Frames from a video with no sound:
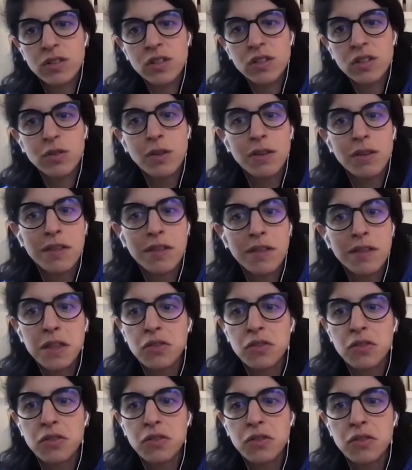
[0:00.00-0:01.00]
So I think there's
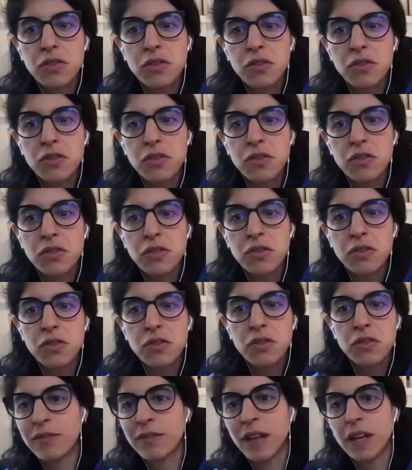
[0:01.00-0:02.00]
just this point
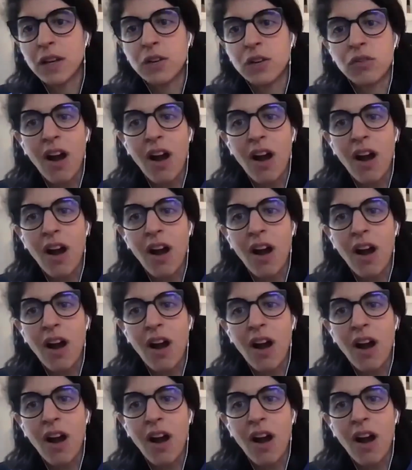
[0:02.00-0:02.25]
that we've like